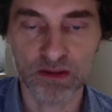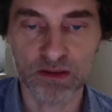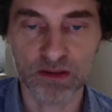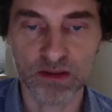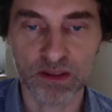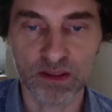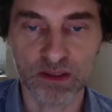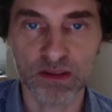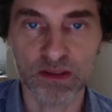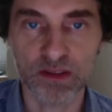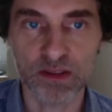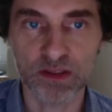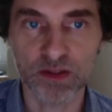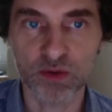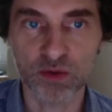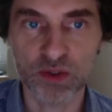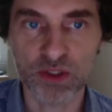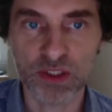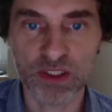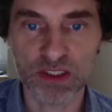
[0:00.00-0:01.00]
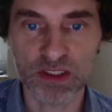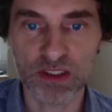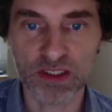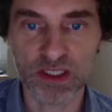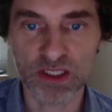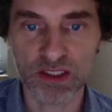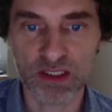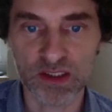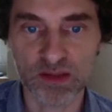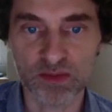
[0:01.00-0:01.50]
that this new gene
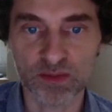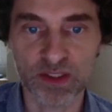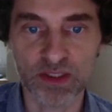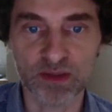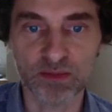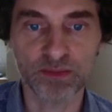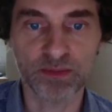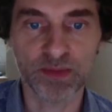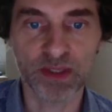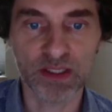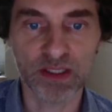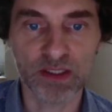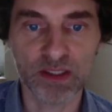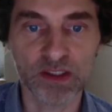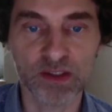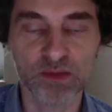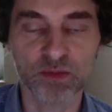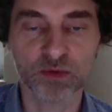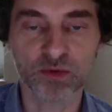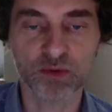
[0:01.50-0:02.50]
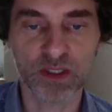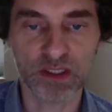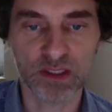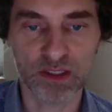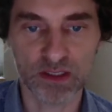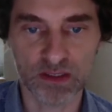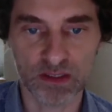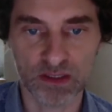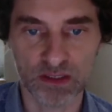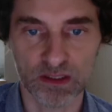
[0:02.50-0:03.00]
can explain many
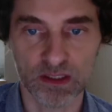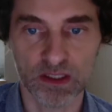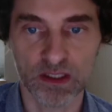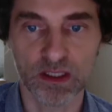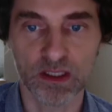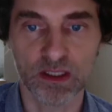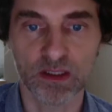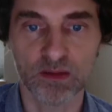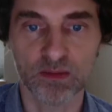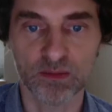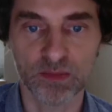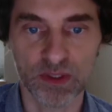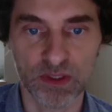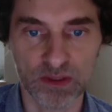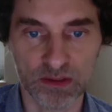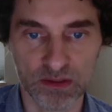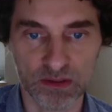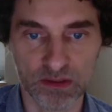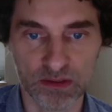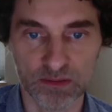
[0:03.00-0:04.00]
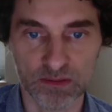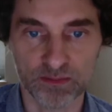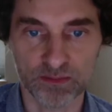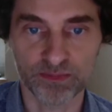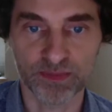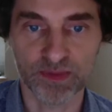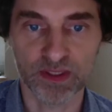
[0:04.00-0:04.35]
sporadic patients